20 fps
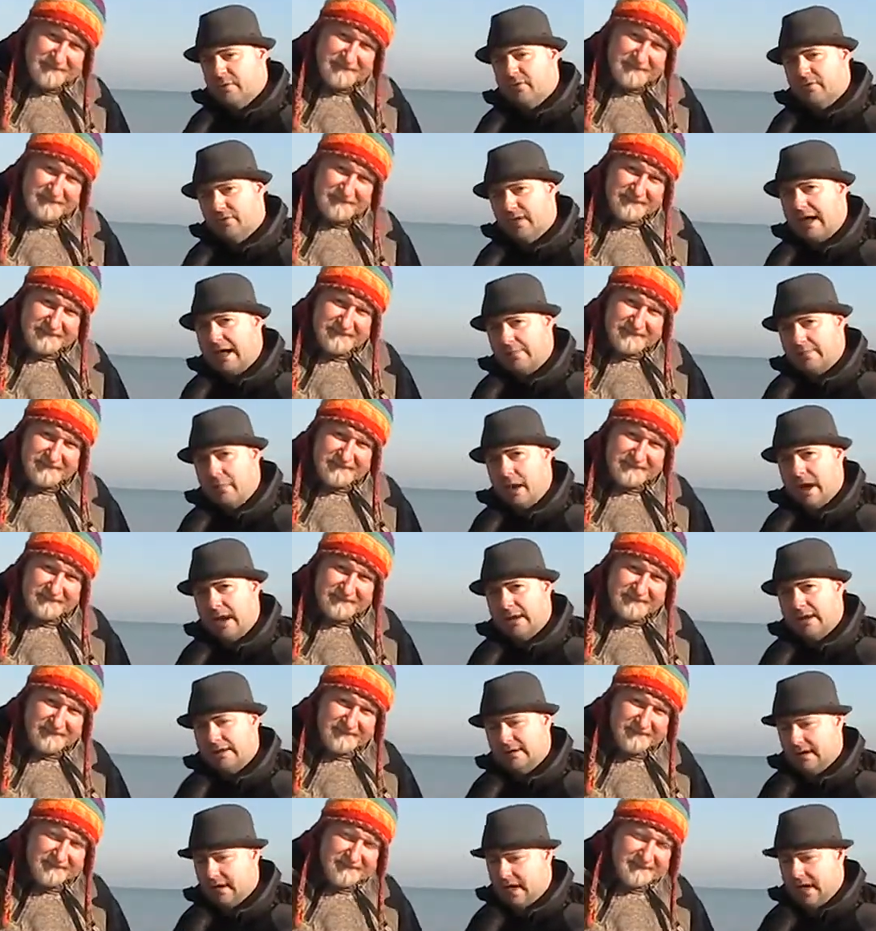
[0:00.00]
Speaker 1: of like
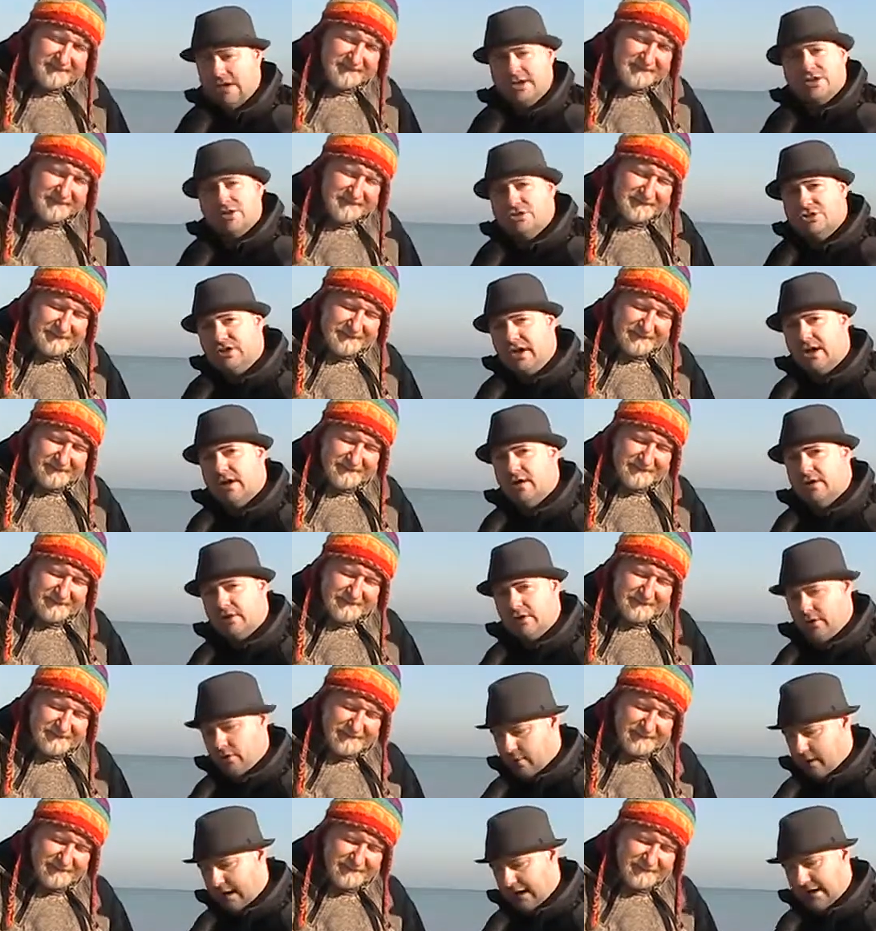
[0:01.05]
mind, and to share
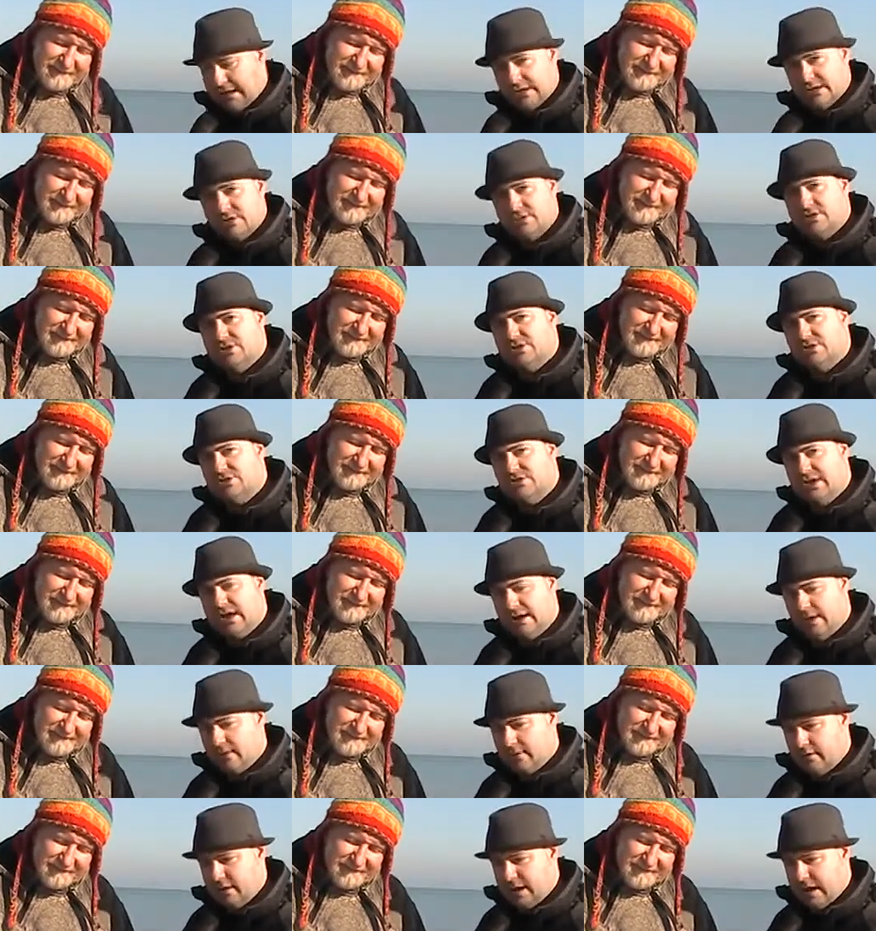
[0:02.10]
your ideas, to
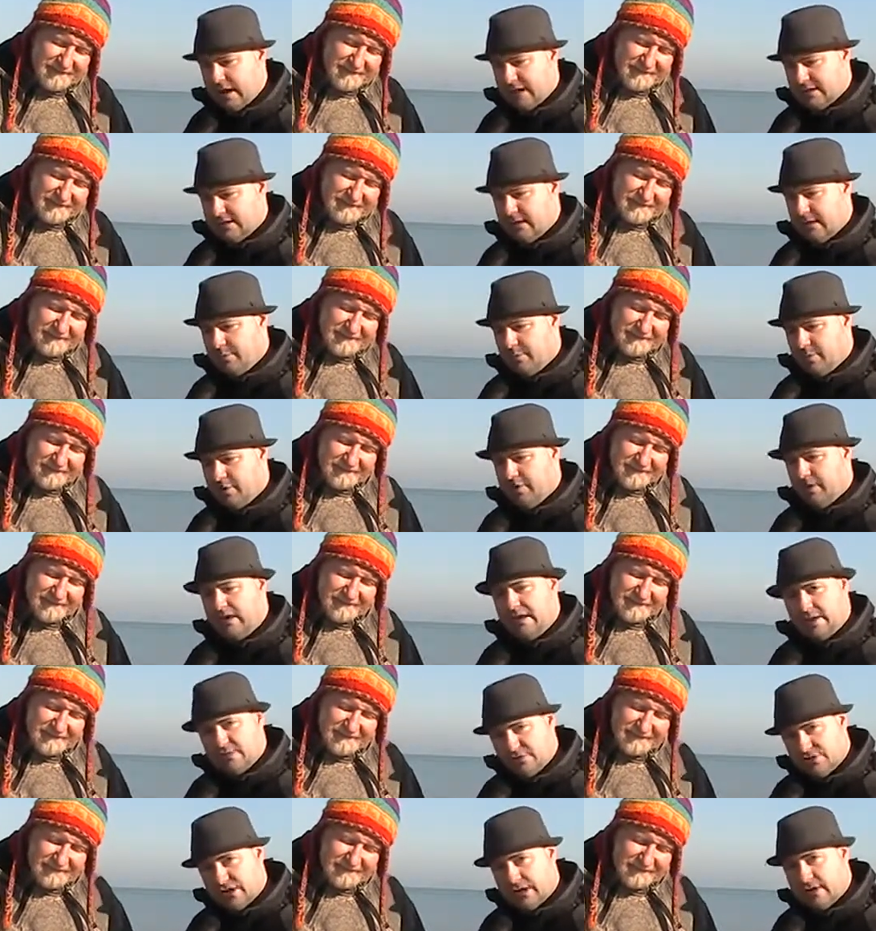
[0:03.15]
share. It's a community
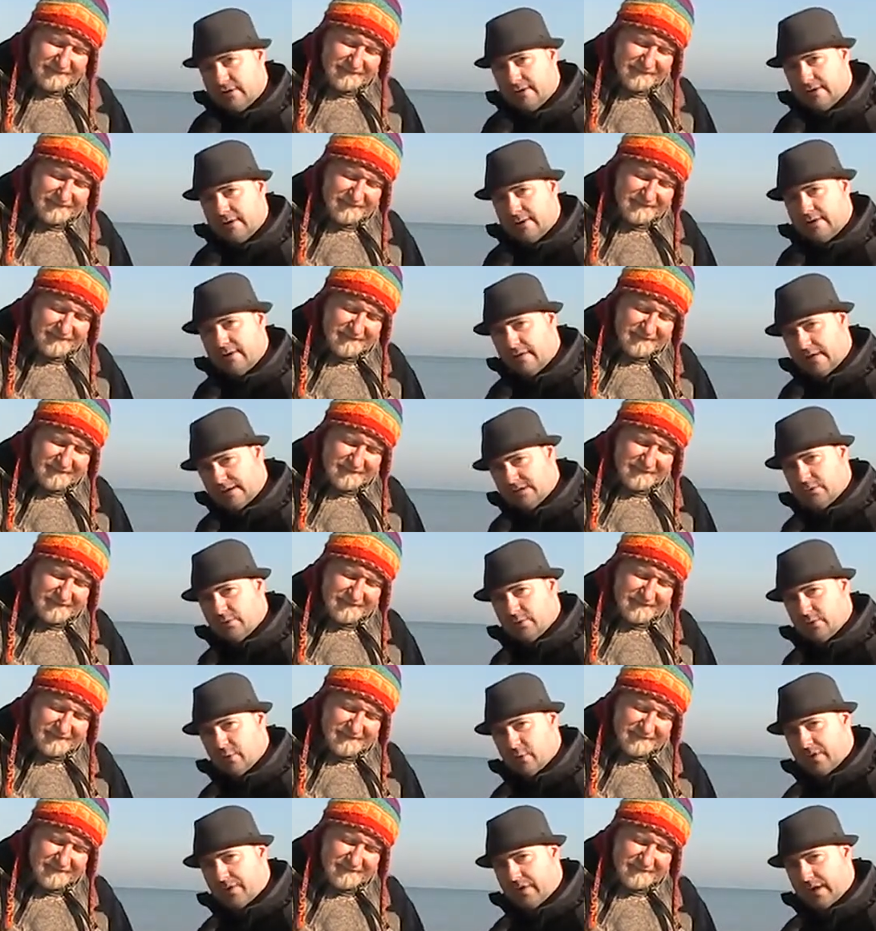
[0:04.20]
of sharing. That's the
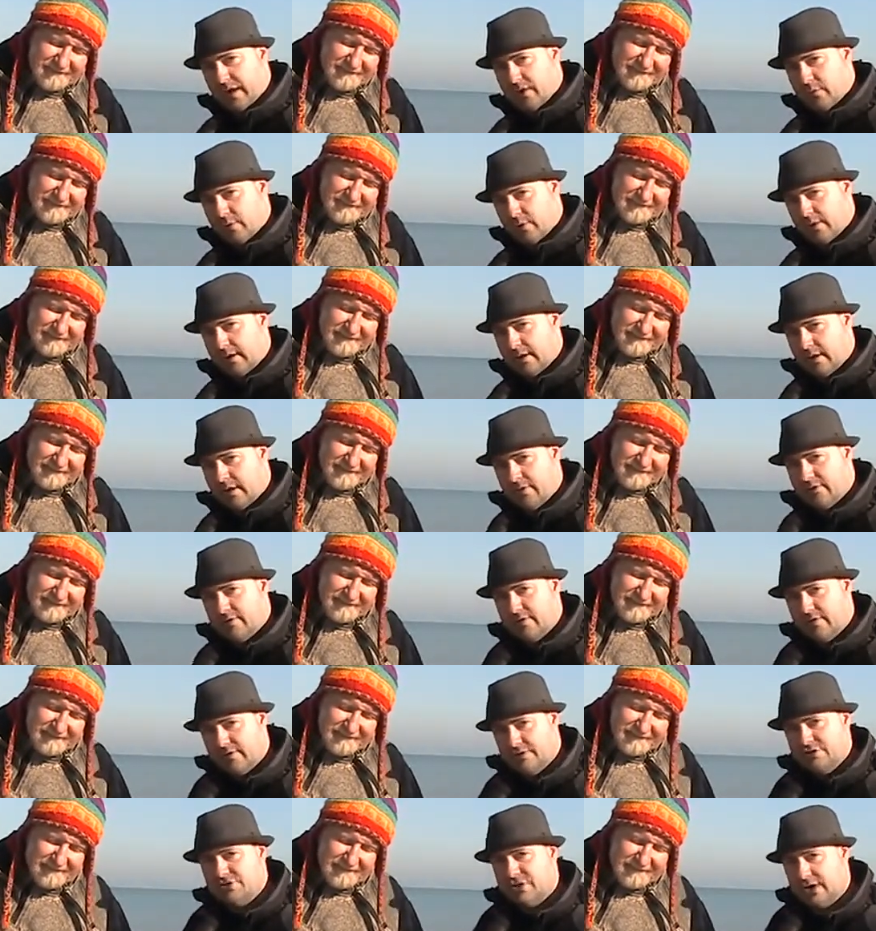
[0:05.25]
one thing I really love,
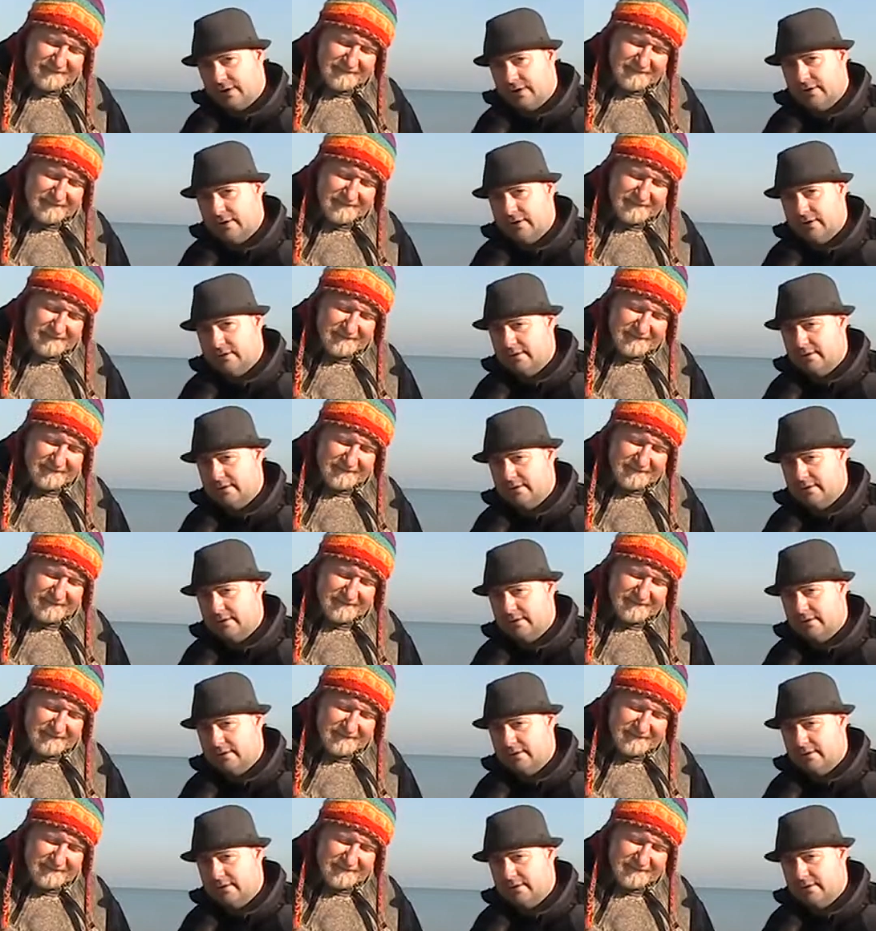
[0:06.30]
the sharing.